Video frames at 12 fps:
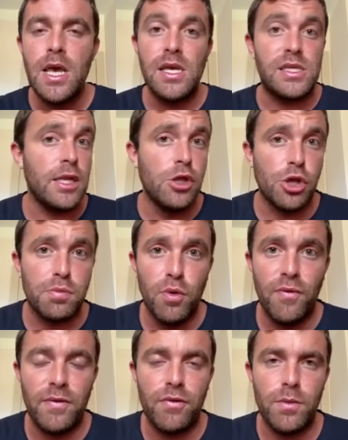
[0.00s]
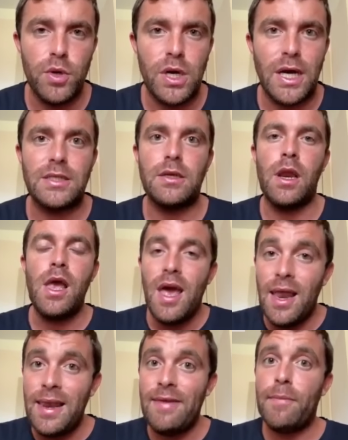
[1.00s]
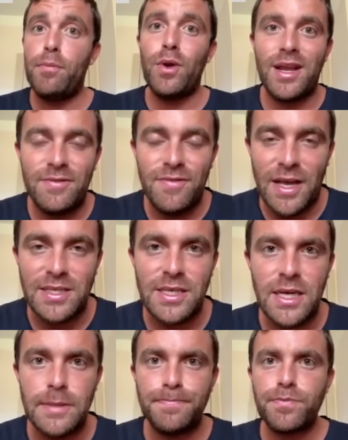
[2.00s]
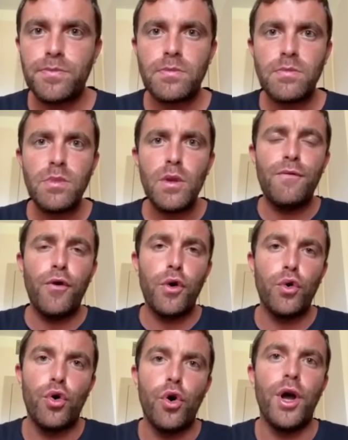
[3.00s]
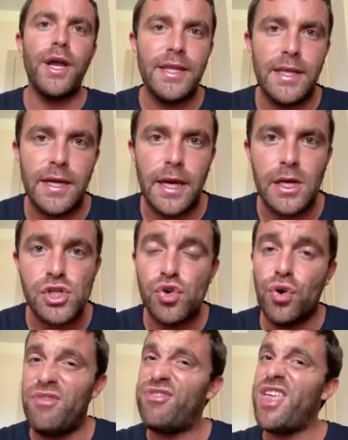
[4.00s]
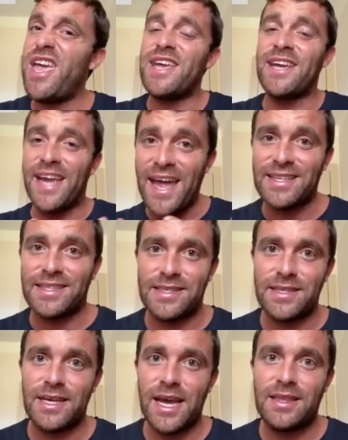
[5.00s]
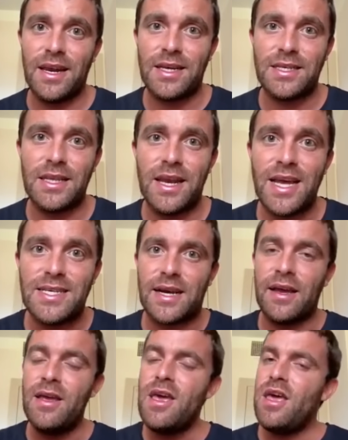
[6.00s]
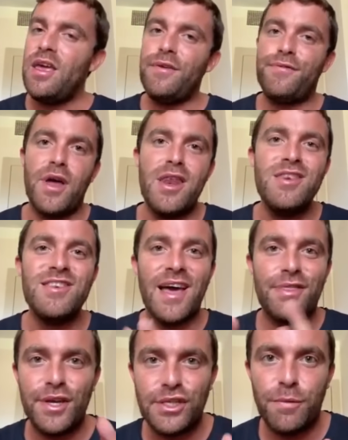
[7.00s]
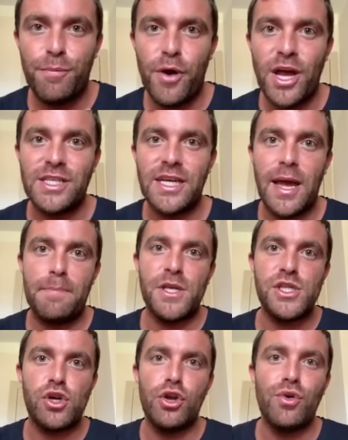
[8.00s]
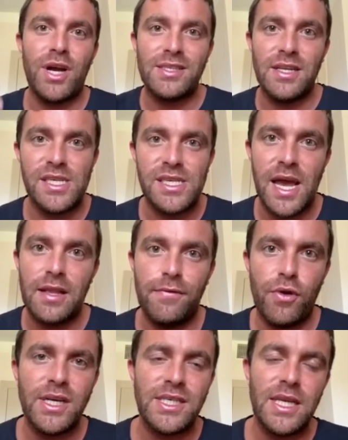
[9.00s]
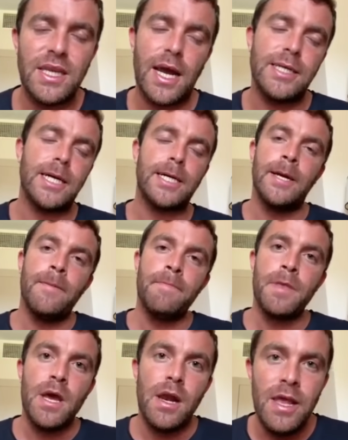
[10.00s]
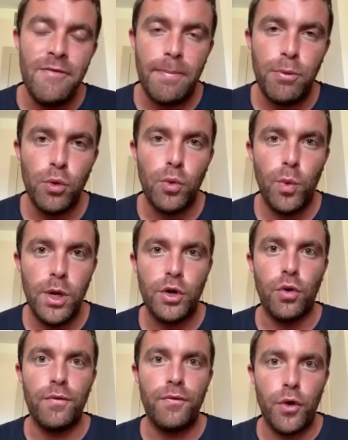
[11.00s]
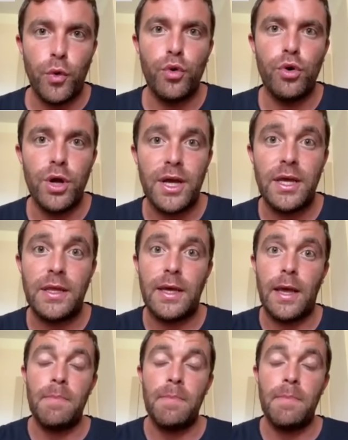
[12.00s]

is still not moving from Newcastle. And Liverpool are advancing for Hugo Ekitike. So if they can't get Alexander Isak, if nothing surprising happens on Newcastle's side for Alexander Isak, Liverpool will go for Hugo Ekitike.